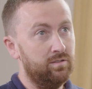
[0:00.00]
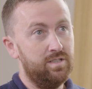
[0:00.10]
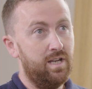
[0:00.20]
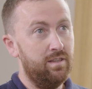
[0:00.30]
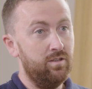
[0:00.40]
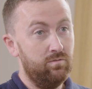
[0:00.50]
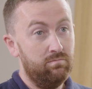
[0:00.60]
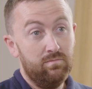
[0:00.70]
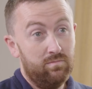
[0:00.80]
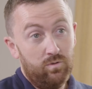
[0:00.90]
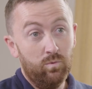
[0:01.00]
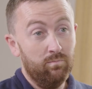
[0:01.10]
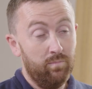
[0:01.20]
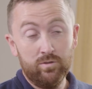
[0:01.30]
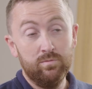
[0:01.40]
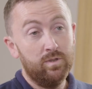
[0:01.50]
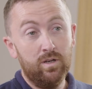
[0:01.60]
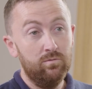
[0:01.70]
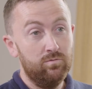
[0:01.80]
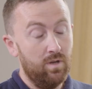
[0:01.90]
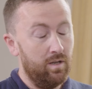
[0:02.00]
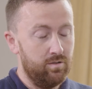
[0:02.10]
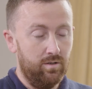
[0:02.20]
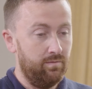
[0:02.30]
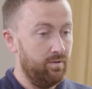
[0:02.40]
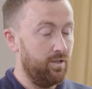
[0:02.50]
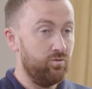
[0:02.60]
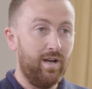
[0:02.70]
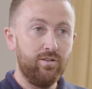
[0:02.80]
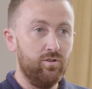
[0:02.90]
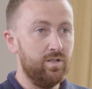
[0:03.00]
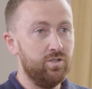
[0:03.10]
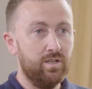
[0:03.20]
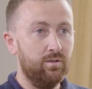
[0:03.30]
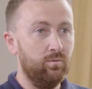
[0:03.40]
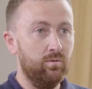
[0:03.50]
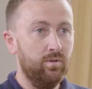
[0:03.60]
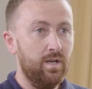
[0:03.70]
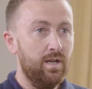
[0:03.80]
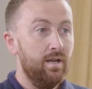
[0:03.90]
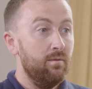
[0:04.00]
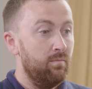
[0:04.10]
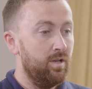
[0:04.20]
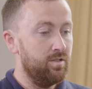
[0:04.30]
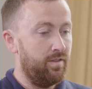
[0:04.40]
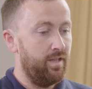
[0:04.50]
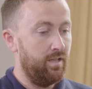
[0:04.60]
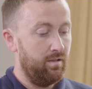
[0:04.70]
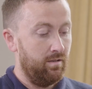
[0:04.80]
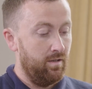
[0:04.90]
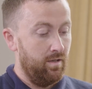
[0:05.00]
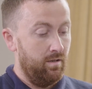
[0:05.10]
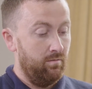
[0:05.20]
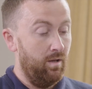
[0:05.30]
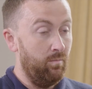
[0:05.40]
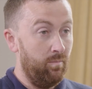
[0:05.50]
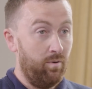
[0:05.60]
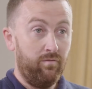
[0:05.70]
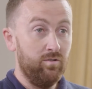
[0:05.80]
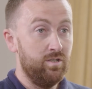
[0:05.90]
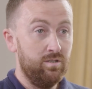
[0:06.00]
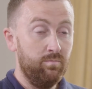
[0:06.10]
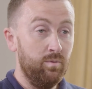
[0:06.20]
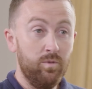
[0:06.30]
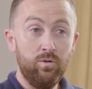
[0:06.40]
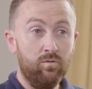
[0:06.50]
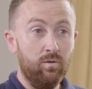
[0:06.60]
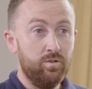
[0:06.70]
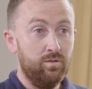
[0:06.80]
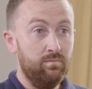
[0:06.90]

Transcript: say that you want like drag dredging, or because I think, like, my preference is a Bermuda option,